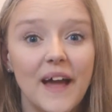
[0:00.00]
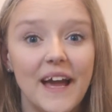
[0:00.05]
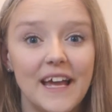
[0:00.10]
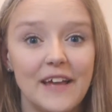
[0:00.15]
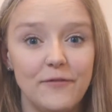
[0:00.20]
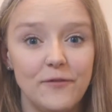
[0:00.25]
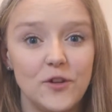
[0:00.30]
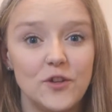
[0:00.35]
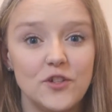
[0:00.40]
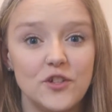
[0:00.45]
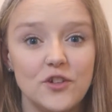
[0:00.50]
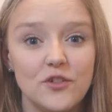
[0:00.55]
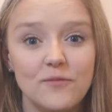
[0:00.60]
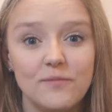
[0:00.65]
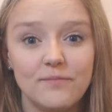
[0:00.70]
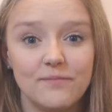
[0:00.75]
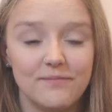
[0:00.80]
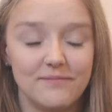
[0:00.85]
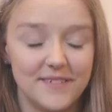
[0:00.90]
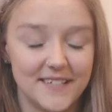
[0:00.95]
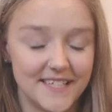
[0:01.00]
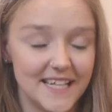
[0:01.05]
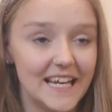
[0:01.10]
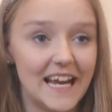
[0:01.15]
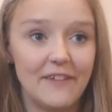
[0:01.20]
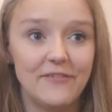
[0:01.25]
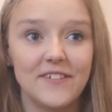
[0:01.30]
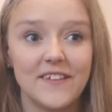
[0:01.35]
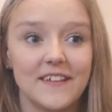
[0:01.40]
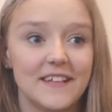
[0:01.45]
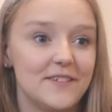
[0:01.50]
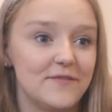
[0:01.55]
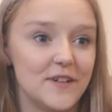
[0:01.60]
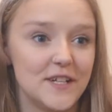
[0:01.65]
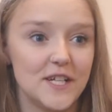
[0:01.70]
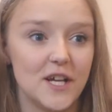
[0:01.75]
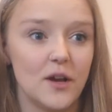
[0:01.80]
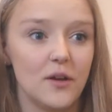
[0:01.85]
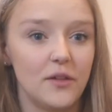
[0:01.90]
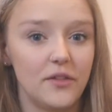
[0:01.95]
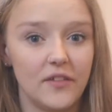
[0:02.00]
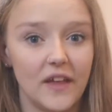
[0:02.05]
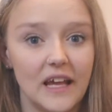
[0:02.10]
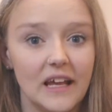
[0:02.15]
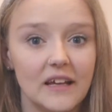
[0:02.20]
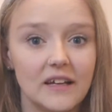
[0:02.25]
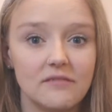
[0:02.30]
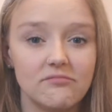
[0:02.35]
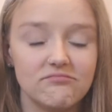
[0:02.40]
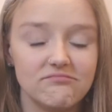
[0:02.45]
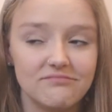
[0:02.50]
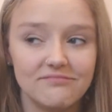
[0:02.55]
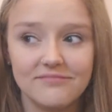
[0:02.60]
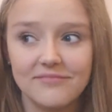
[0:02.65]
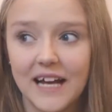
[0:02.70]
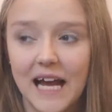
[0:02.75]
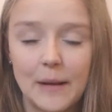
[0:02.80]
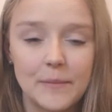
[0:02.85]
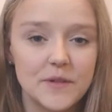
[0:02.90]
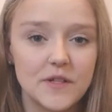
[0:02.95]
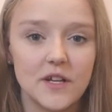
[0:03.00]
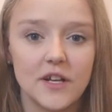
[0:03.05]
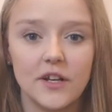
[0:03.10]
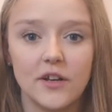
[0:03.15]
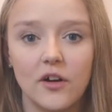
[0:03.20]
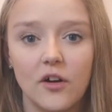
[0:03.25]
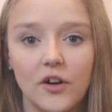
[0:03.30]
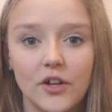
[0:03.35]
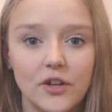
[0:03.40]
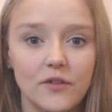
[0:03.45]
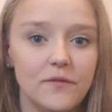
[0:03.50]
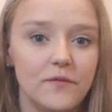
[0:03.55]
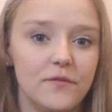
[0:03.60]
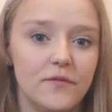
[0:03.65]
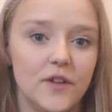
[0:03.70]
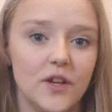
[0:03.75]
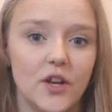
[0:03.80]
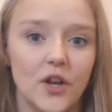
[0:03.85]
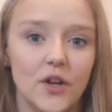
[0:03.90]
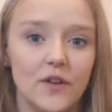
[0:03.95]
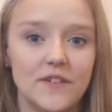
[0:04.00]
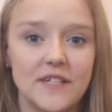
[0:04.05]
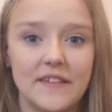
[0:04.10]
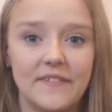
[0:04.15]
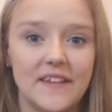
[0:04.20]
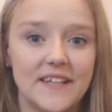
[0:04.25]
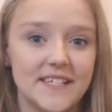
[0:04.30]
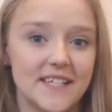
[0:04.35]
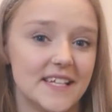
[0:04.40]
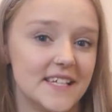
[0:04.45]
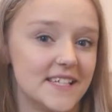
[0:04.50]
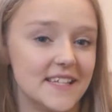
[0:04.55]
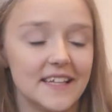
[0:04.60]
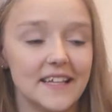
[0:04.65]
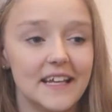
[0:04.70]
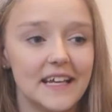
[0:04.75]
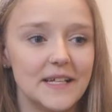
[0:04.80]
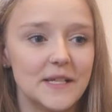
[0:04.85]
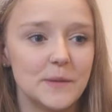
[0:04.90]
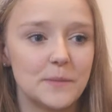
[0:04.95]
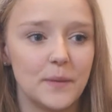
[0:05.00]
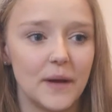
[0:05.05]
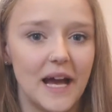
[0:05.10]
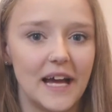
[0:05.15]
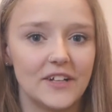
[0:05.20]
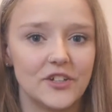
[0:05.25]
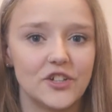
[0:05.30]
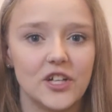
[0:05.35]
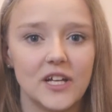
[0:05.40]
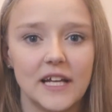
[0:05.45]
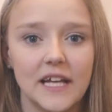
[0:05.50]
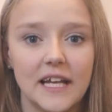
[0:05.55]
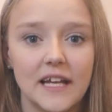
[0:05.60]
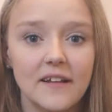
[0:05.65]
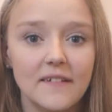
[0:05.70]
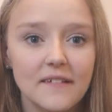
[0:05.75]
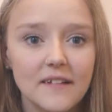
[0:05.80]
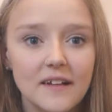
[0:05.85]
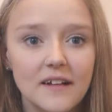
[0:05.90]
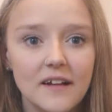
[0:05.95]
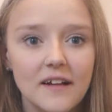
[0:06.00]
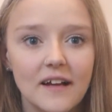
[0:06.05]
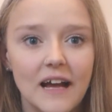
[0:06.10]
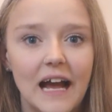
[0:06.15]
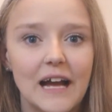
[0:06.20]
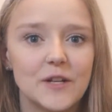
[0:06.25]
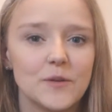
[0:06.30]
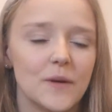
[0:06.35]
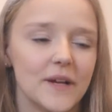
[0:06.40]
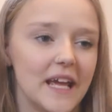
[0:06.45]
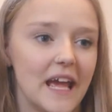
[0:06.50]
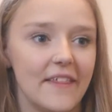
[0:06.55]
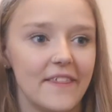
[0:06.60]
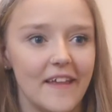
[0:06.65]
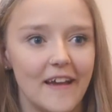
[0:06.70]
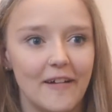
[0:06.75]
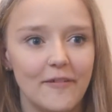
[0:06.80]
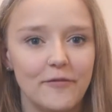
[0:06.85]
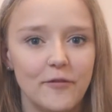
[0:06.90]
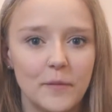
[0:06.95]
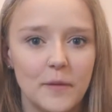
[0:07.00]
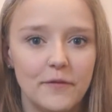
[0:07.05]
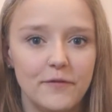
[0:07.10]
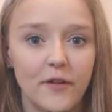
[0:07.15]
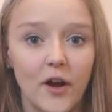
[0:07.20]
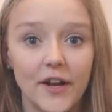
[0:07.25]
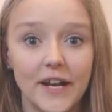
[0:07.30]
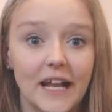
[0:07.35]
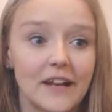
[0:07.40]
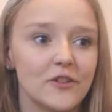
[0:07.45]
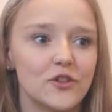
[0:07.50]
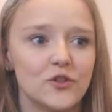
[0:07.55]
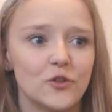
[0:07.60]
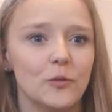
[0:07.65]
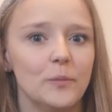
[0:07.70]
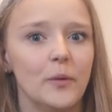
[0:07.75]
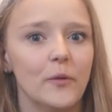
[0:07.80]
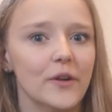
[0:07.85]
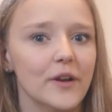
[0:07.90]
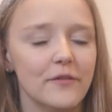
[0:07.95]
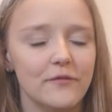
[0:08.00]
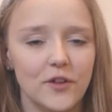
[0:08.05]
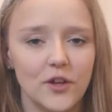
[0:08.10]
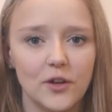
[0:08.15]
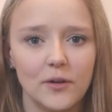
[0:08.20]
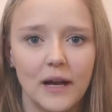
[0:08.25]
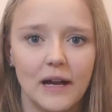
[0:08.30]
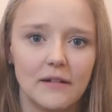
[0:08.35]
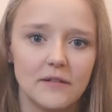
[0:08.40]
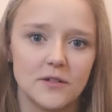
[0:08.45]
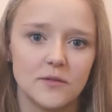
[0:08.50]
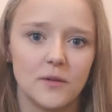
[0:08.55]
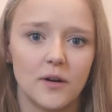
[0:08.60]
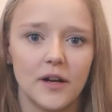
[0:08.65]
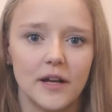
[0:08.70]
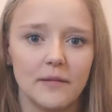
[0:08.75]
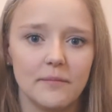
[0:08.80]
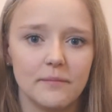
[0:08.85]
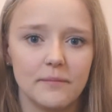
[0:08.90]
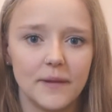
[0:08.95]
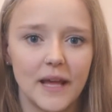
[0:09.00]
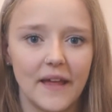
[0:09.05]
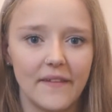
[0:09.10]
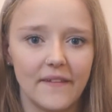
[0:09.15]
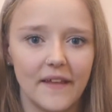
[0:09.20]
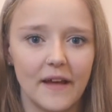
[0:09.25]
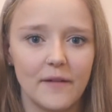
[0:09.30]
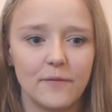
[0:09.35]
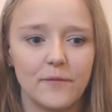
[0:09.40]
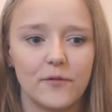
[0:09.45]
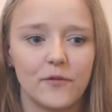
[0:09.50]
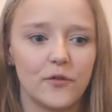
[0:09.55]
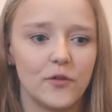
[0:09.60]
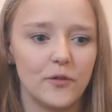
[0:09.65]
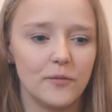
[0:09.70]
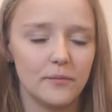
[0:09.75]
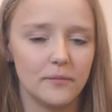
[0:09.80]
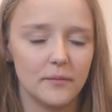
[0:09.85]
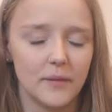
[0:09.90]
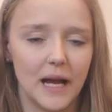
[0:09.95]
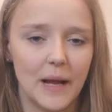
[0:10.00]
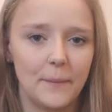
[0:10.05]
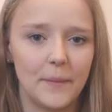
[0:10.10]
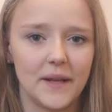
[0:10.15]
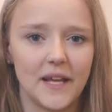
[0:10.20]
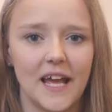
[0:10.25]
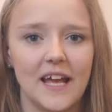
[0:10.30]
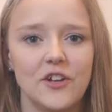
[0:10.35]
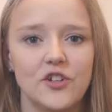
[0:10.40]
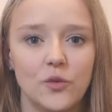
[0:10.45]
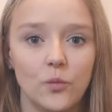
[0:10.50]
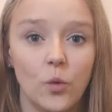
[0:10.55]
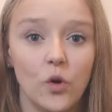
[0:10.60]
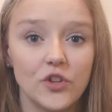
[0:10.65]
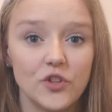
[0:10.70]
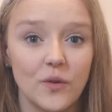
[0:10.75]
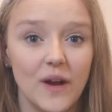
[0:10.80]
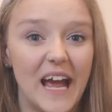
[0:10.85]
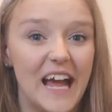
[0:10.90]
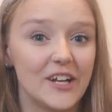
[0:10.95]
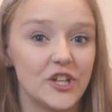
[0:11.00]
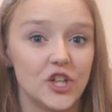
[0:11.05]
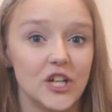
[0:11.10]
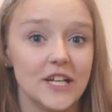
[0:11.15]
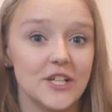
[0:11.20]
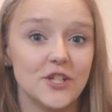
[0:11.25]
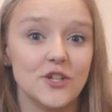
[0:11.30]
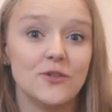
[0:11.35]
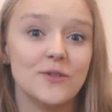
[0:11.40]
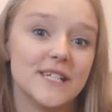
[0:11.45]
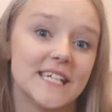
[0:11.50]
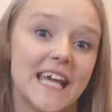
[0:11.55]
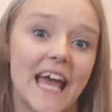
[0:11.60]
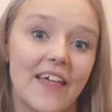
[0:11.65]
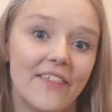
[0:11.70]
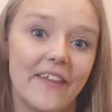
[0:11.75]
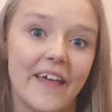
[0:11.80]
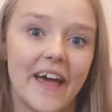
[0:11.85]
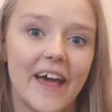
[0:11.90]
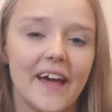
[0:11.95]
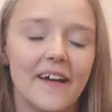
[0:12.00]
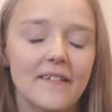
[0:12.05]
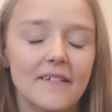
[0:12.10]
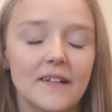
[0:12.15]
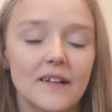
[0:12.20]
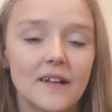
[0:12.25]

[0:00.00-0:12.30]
that, if you do still after this video think, absolutely not, you've said this and this, but actually how do I get there from a financial point of view, how do I get there through my application, what do I actually do to get there,